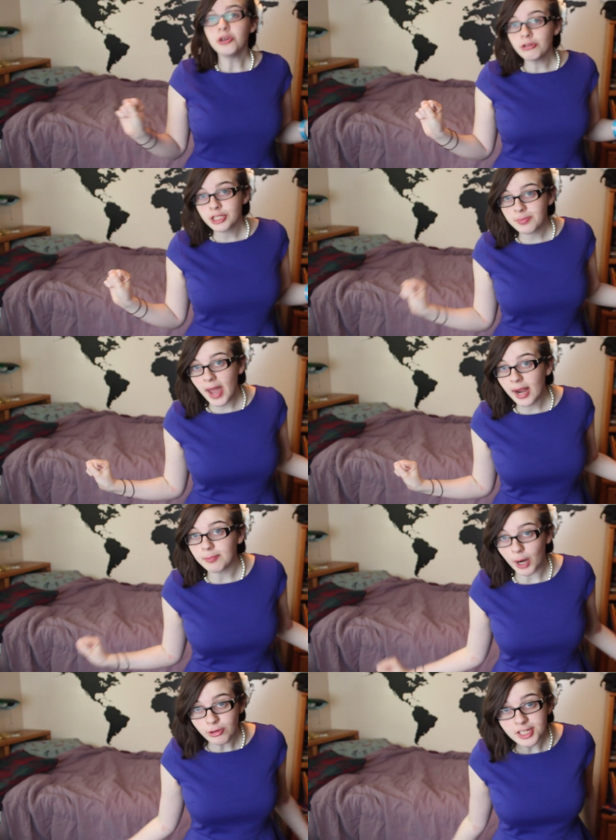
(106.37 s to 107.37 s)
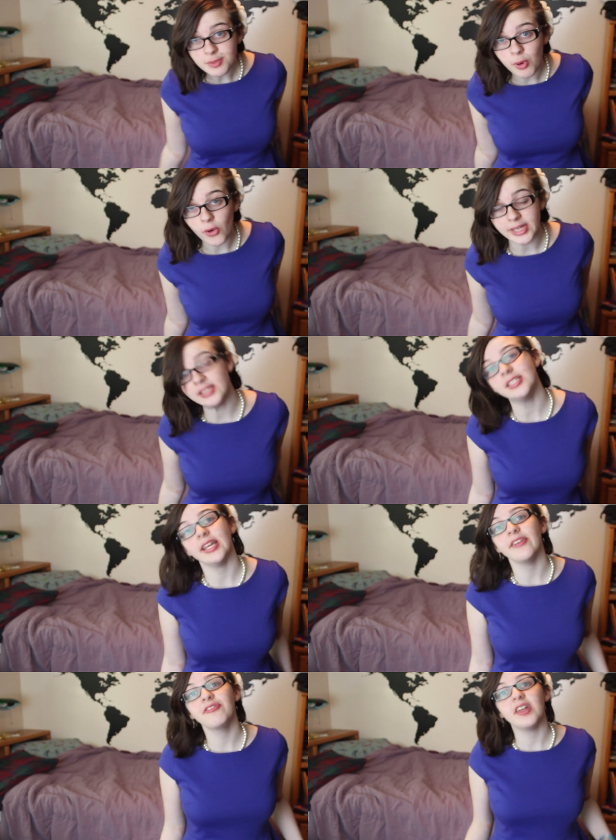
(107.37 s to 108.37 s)
Douchebag bonus points
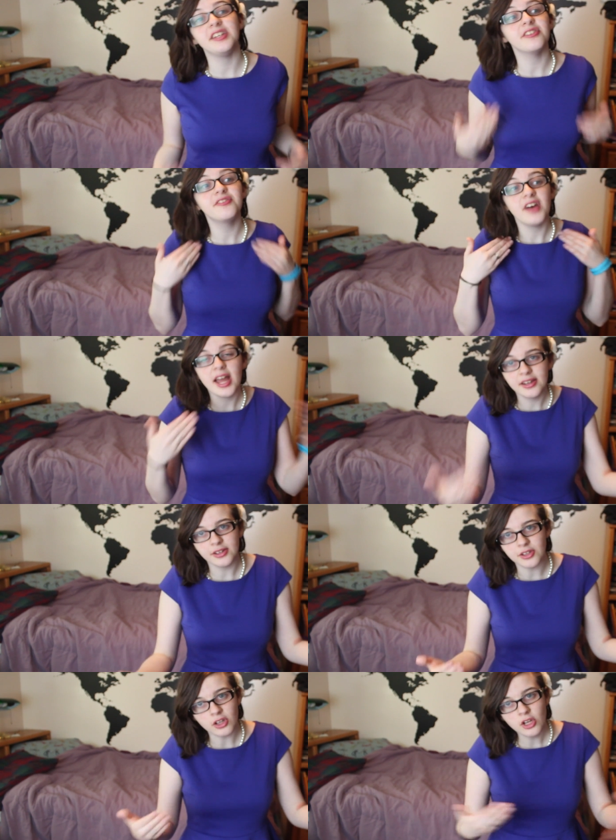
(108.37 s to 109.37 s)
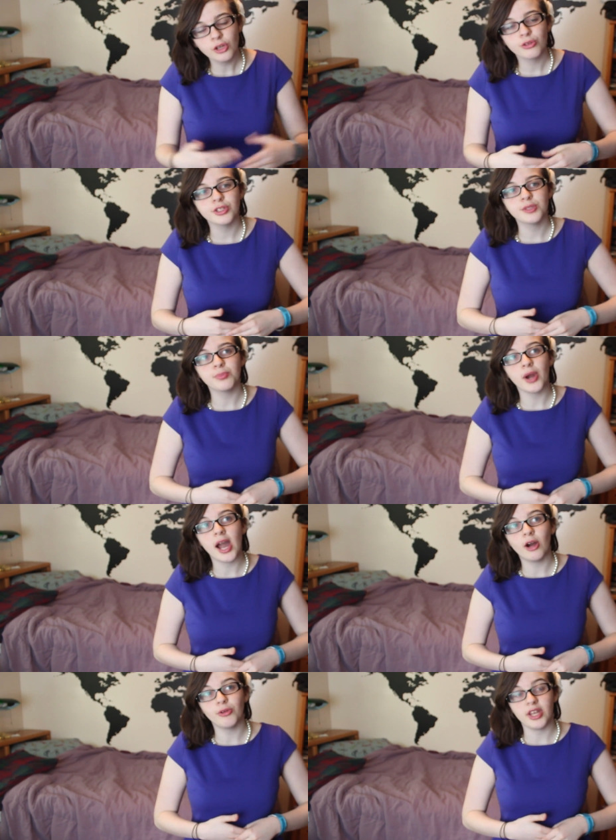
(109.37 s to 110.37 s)
if they defend Chris
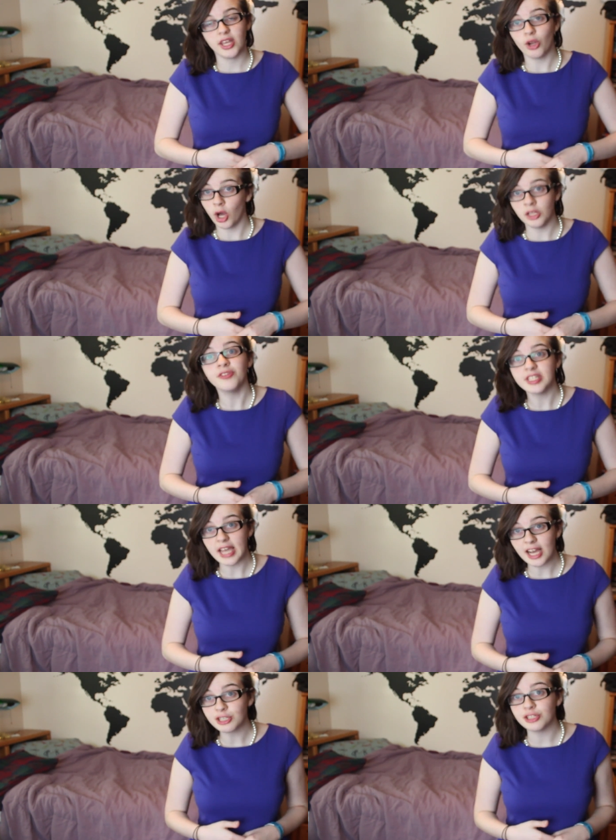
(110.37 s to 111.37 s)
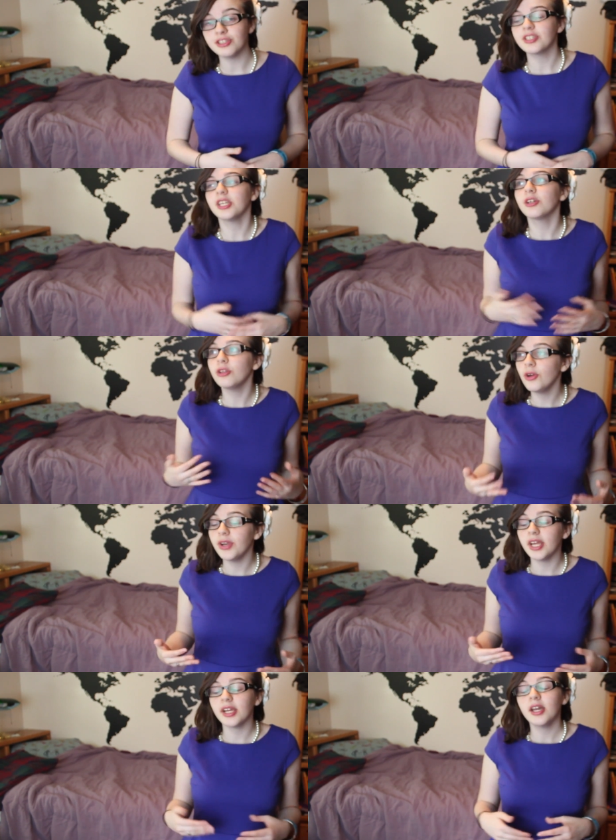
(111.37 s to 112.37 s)
Brown in all of his actions,
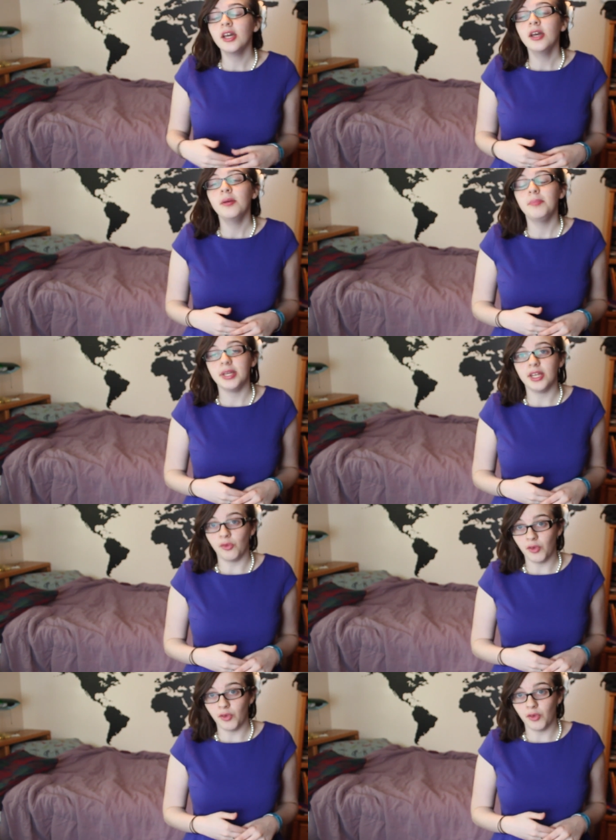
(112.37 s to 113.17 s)
including beating